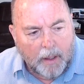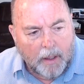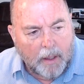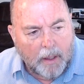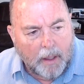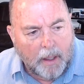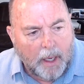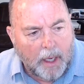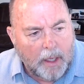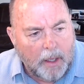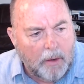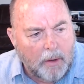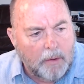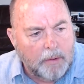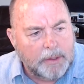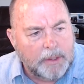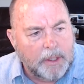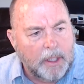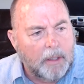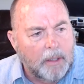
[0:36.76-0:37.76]
and
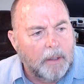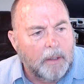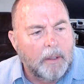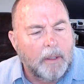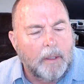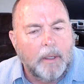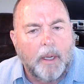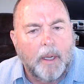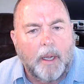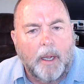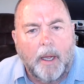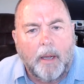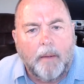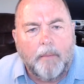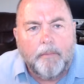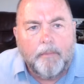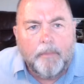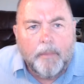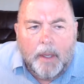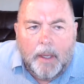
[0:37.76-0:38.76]
used it,
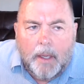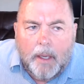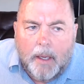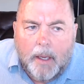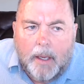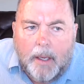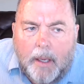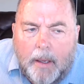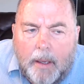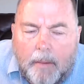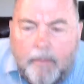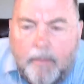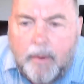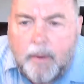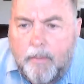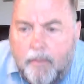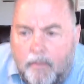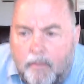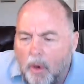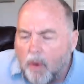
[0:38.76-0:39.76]

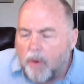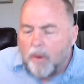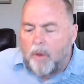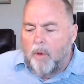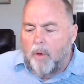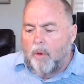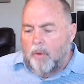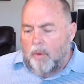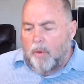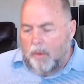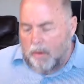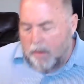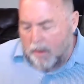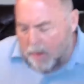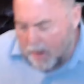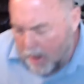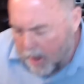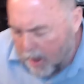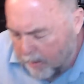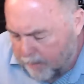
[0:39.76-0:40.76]
wrote a whole
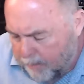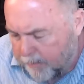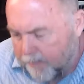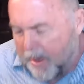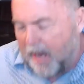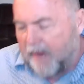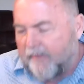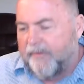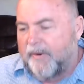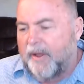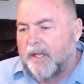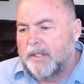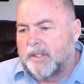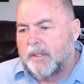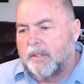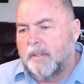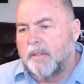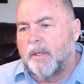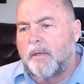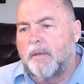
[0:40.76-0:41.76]

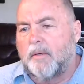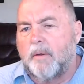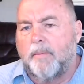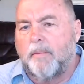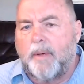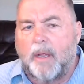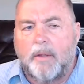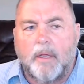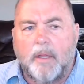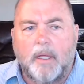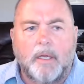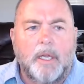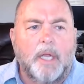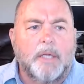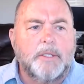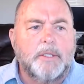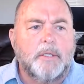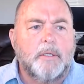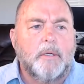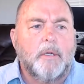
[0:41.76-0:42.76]
manifest about the
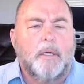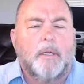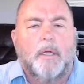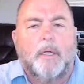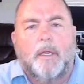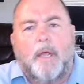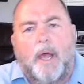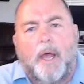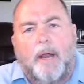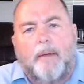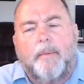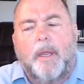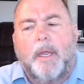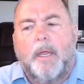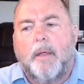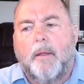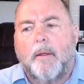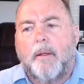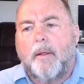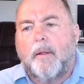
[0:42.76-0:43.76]
attention
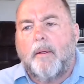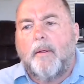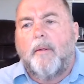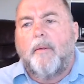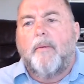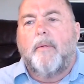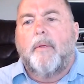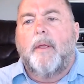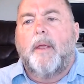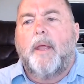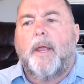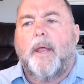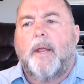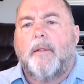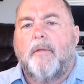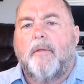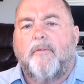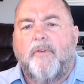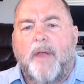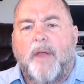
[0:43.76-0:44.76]
economy.
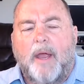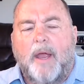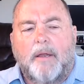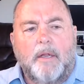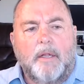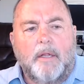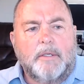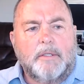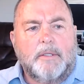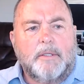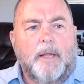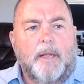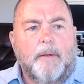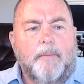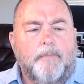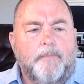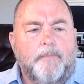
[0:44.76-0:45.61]
And the fact is that